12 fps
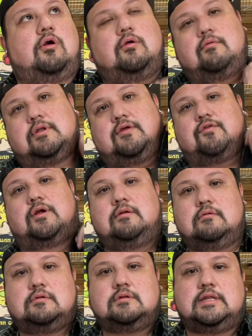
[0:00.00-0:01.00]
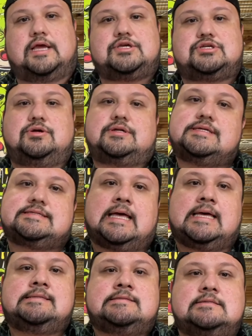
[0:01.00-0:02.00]
4 different like
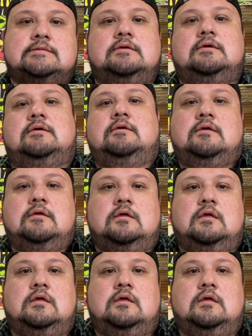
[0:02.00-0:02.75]
shirt designs,